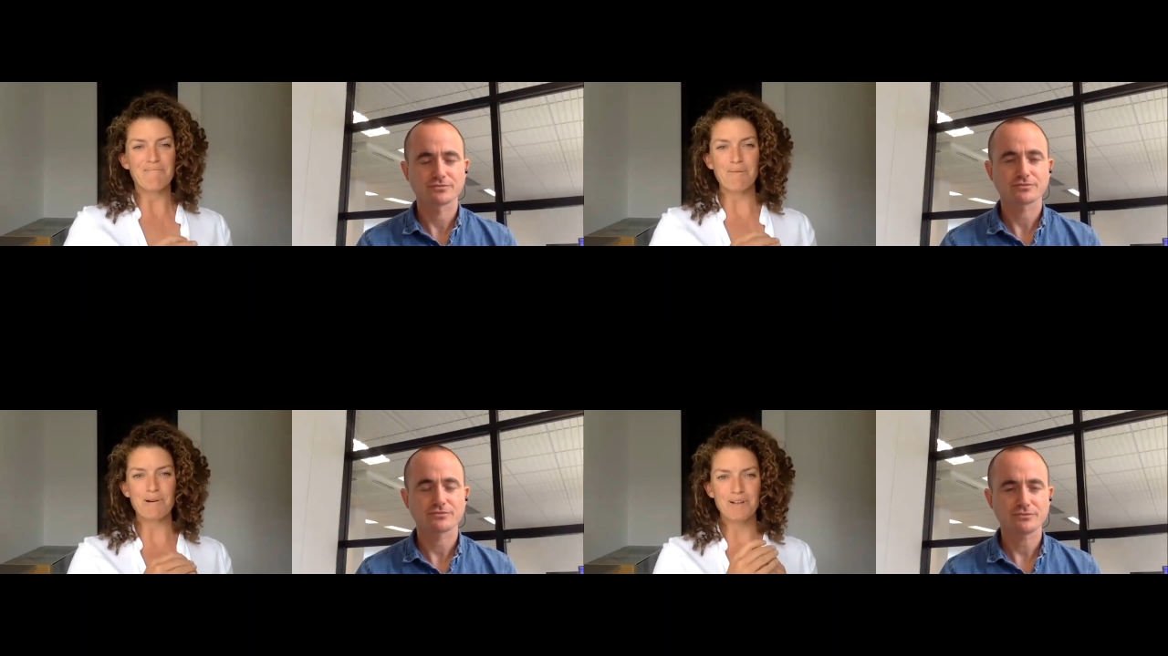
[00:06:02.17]

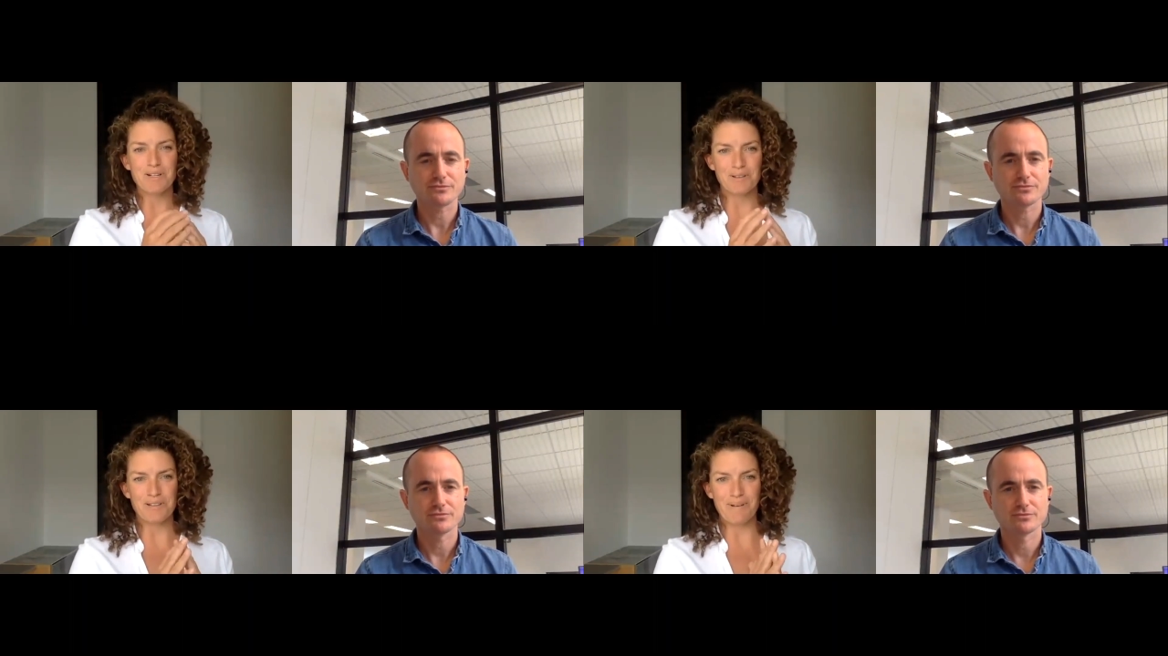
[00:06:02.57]
Speaker 1: But when
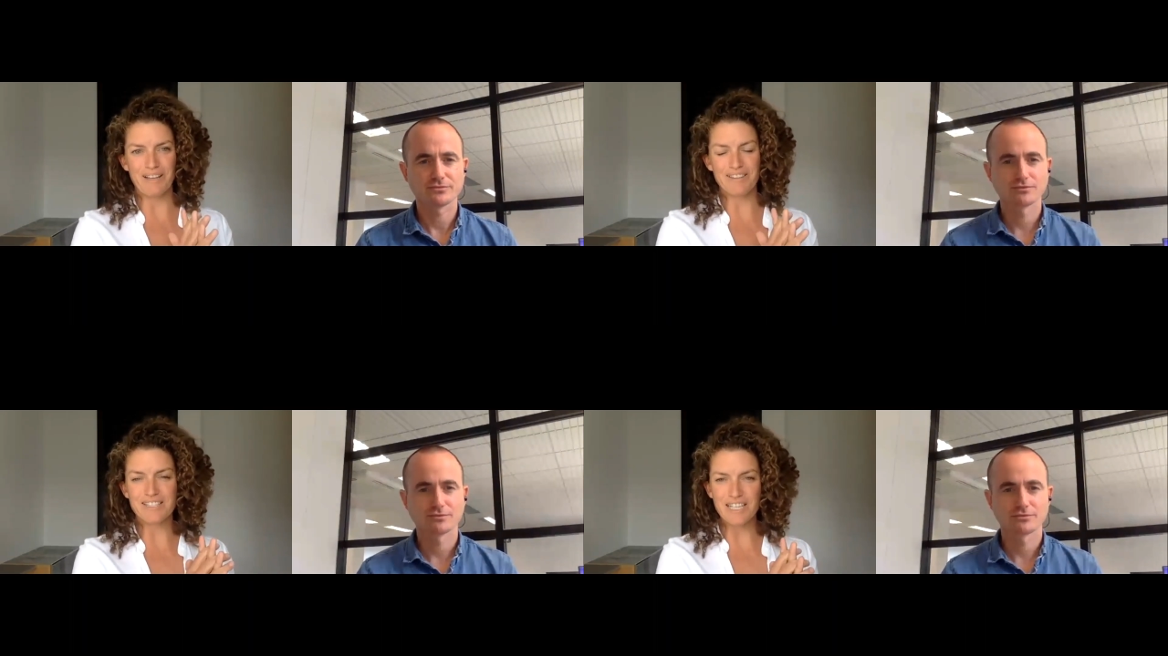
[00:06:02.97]
we talk
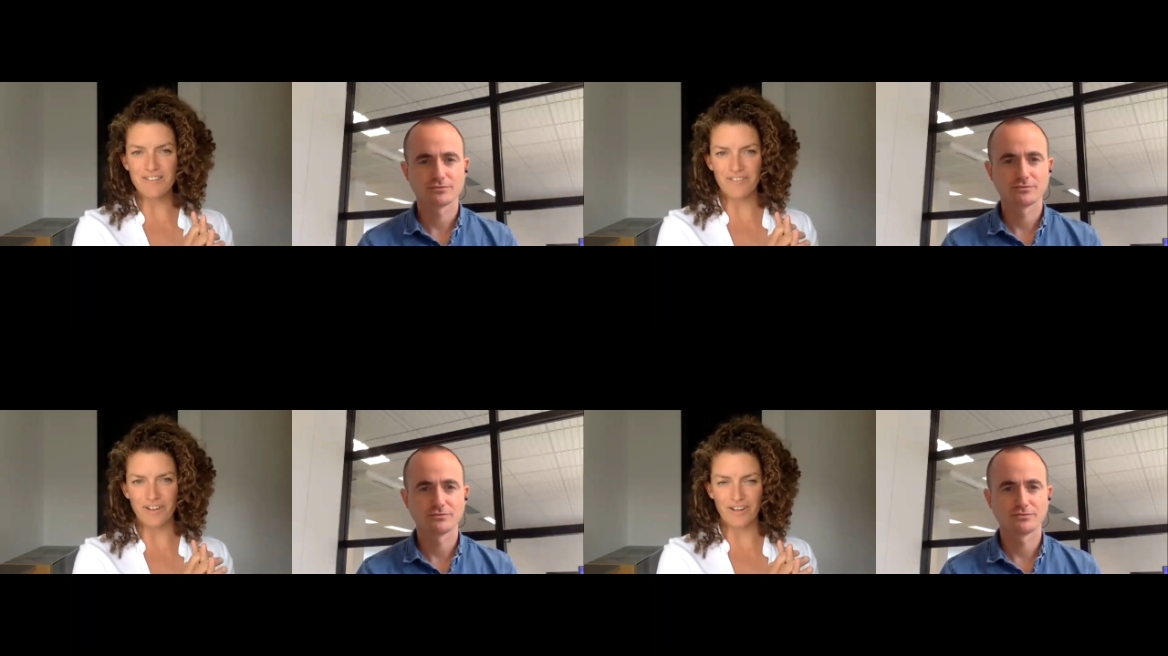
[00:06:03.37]
about the
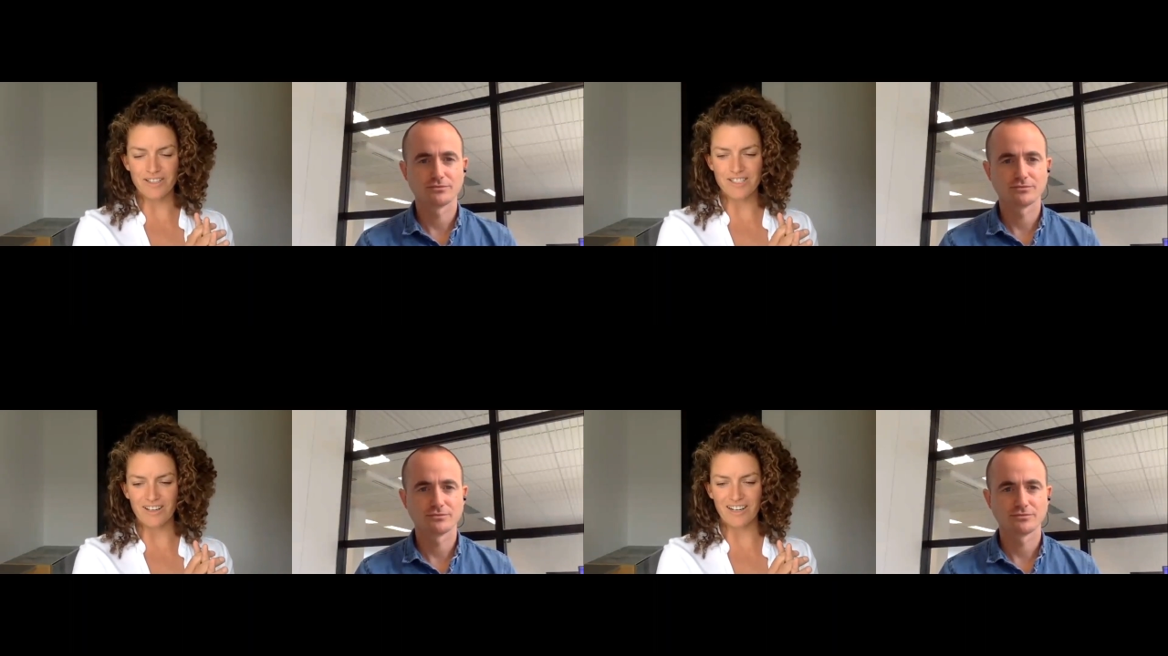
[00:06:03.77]

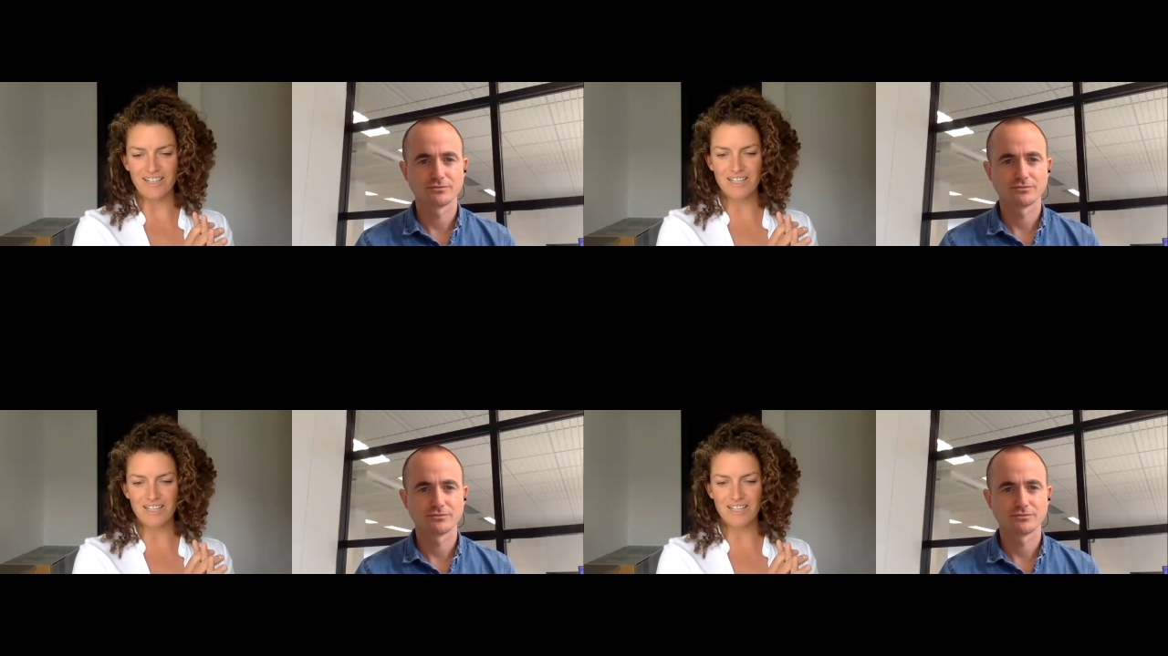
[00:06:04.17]
seafaring side,